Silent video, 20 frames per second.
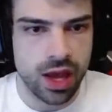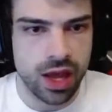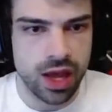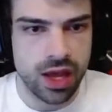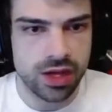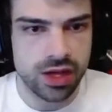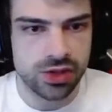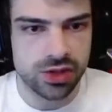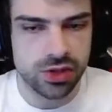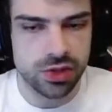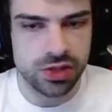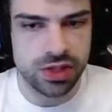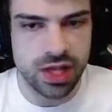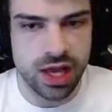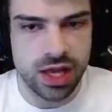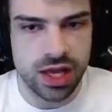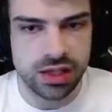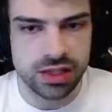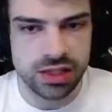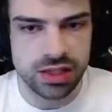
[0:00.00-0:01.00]
And as soon as that
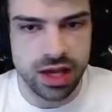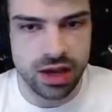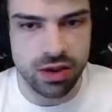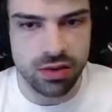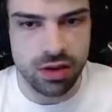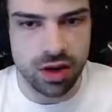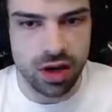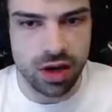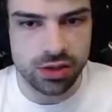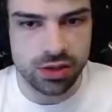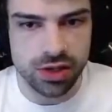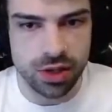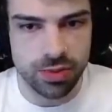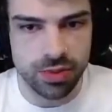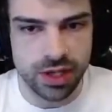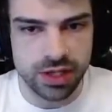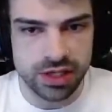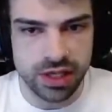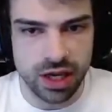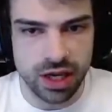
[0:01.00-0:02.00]
hits down, I'll start
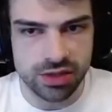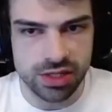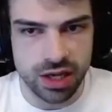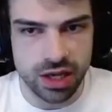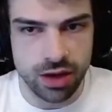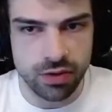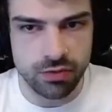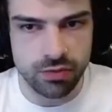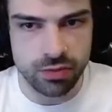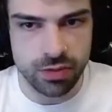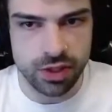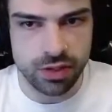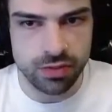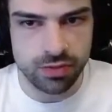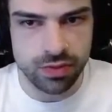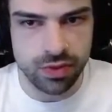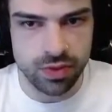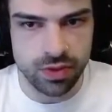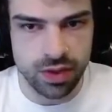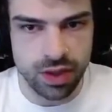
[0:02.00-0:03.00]
planting. I'll say, cover me.
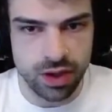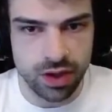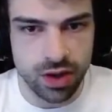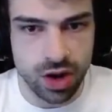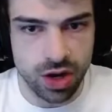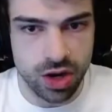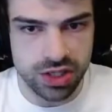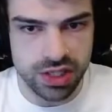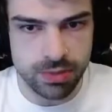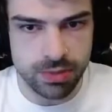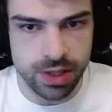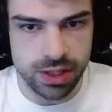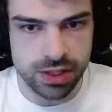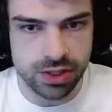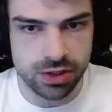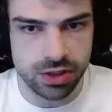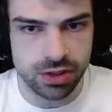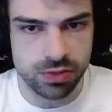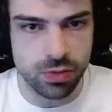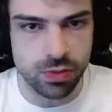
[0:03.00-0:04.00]
Our teammate
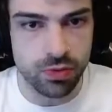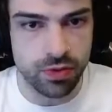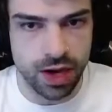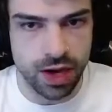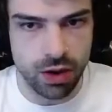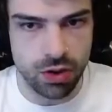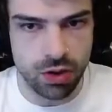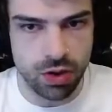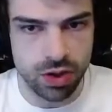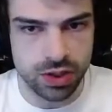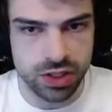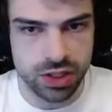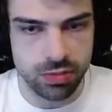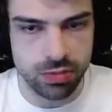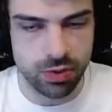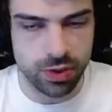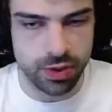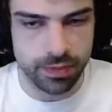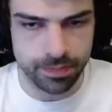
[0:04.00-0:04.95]
starts moving out onto the point,